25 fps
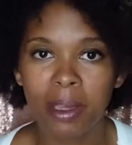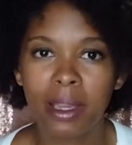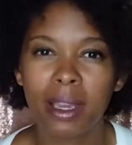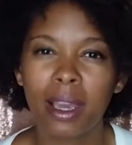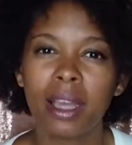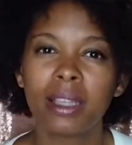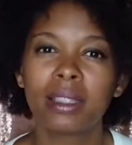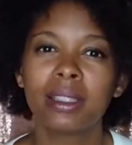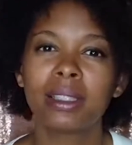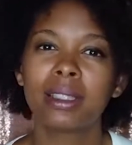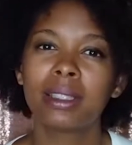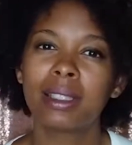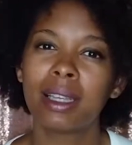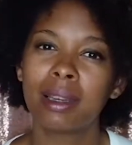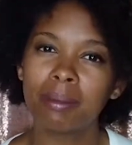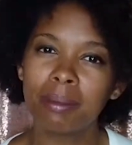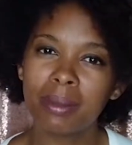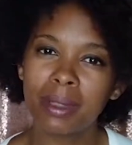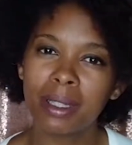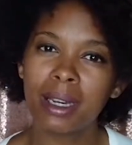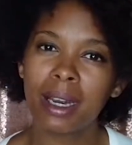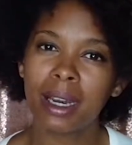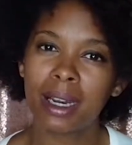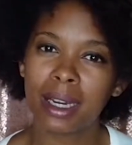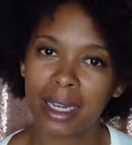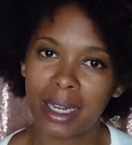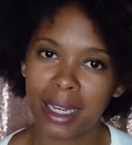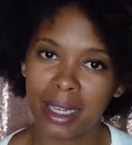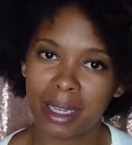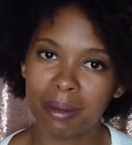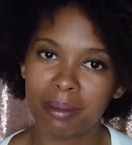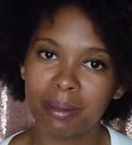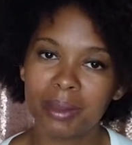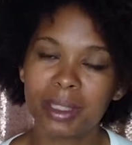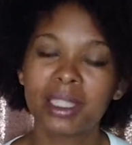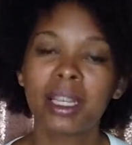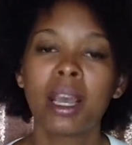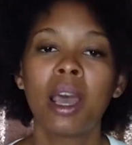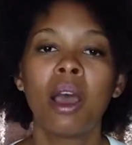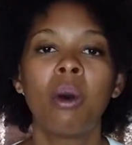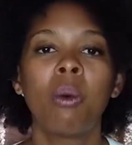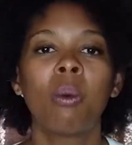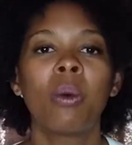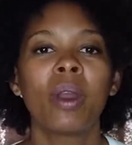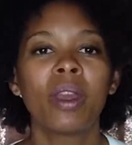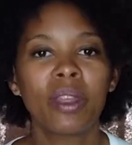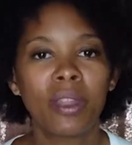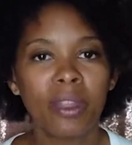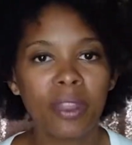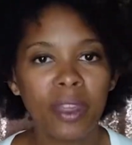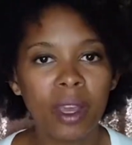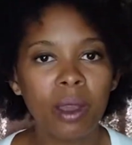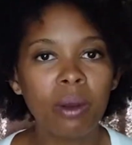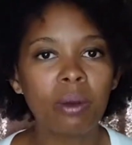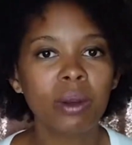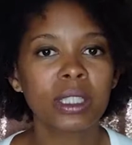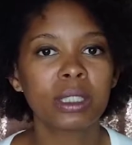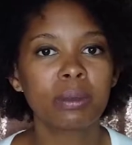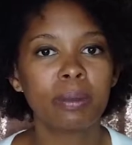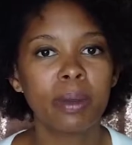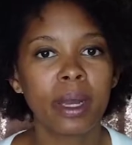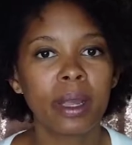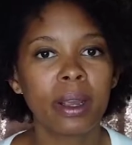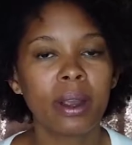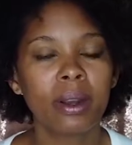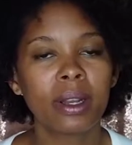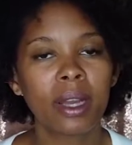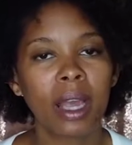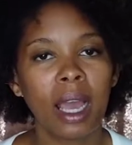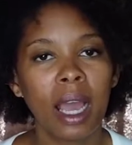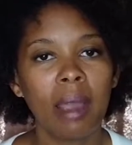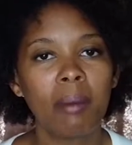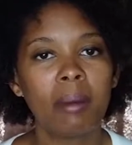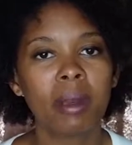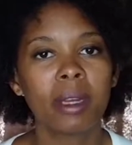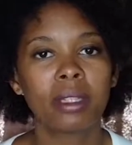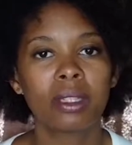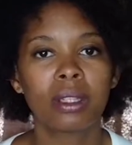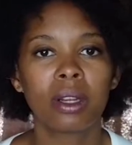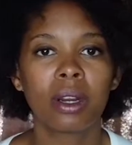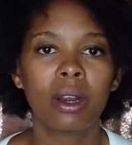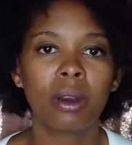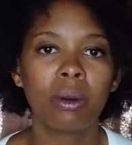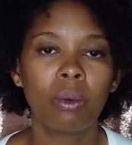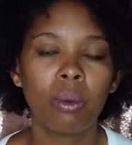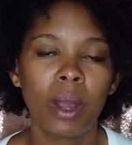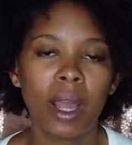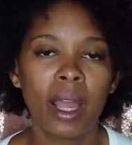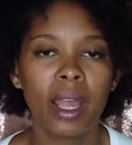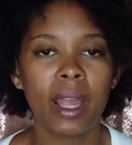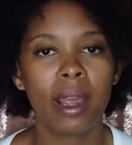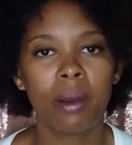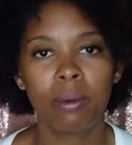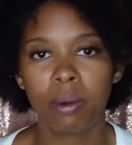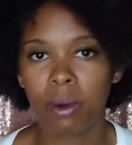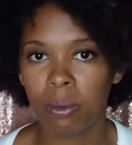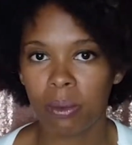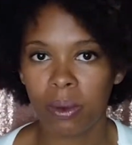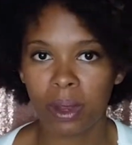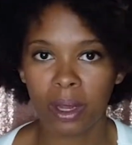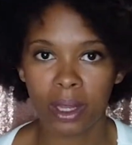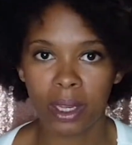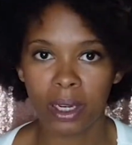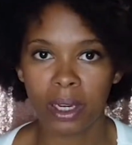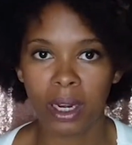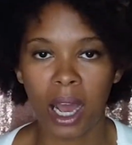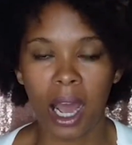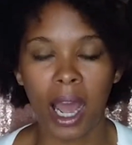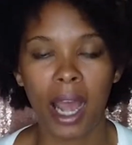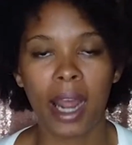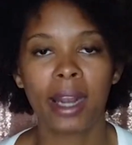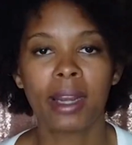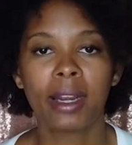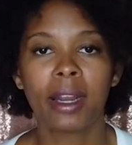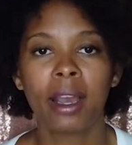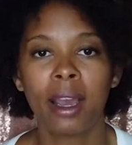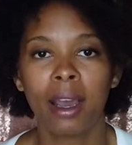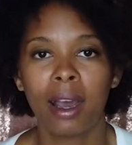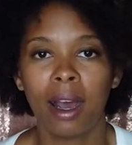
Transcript: because sometimes we think we're spending our time in a certain way and we're really not.